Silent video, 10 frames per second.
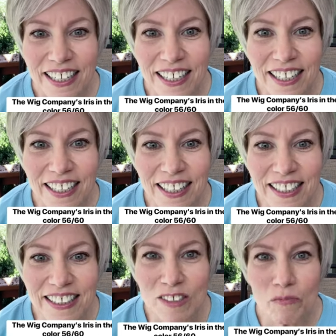I
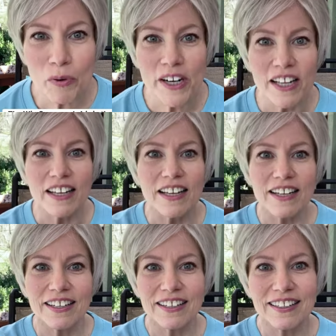think she's pretty.
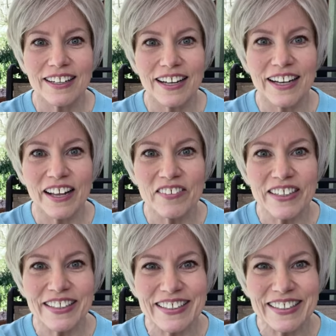I love
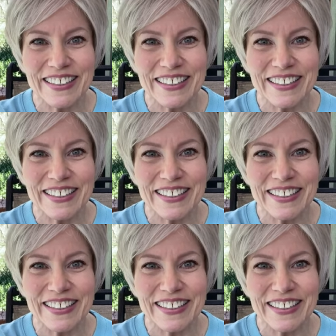it.